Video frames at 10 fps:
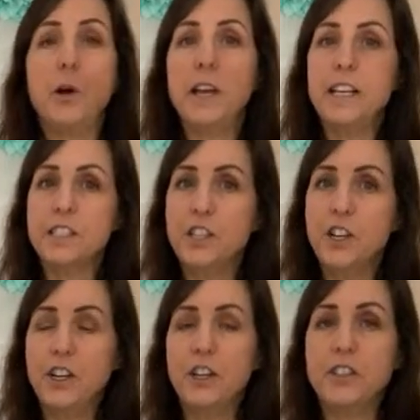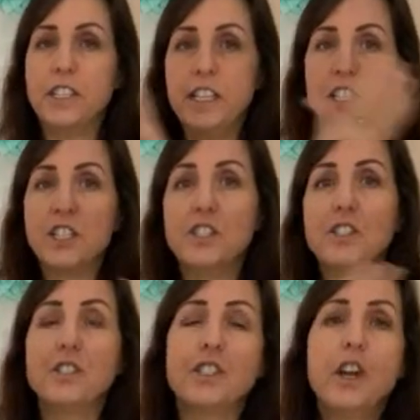you know, his and hers
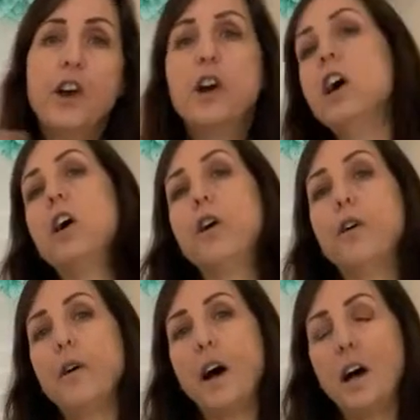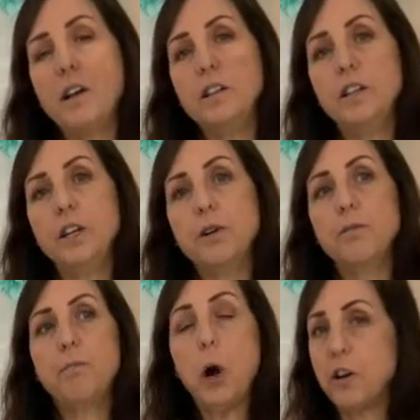initials, or you
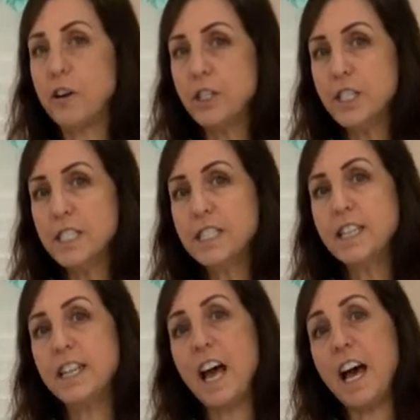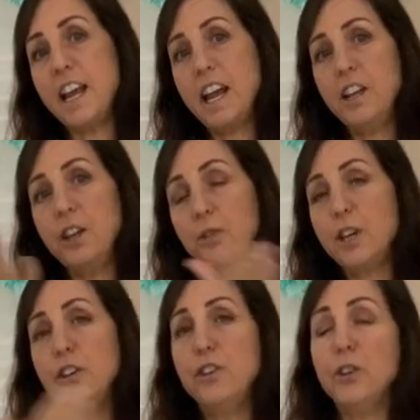know, partners that you
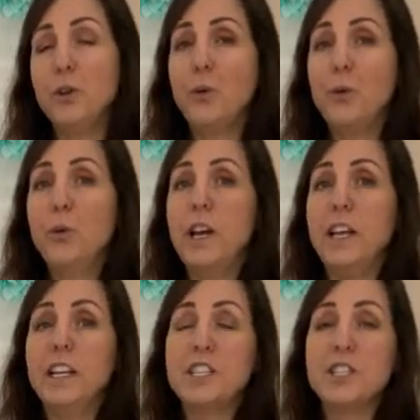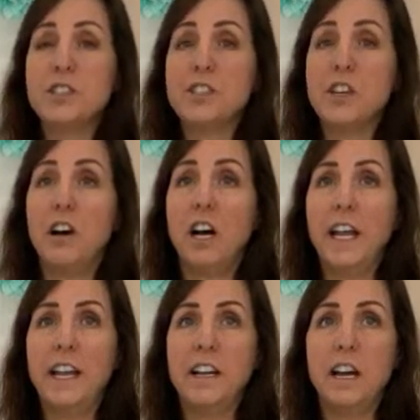can do initials
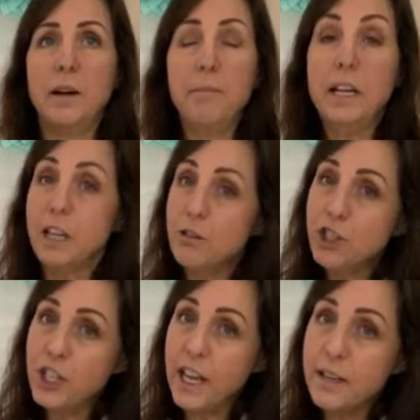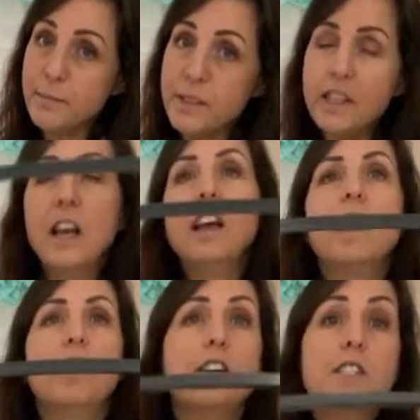on pillow shams,
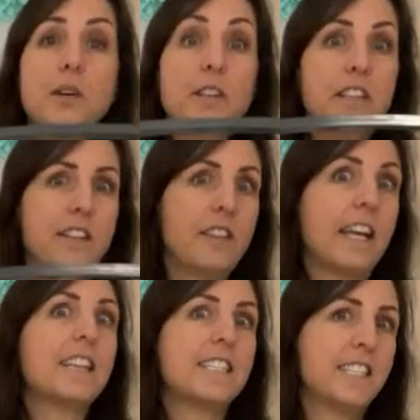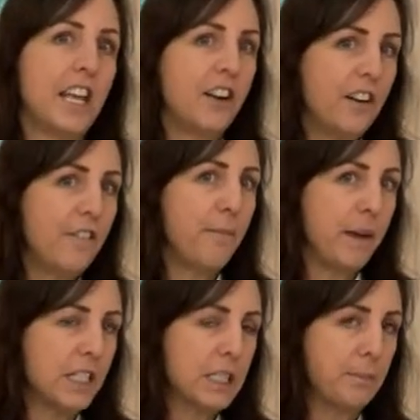and also in this, like the center of a
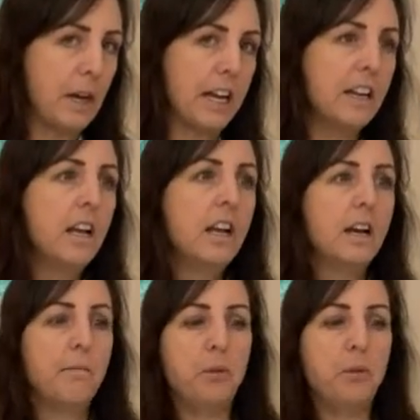bedspread, a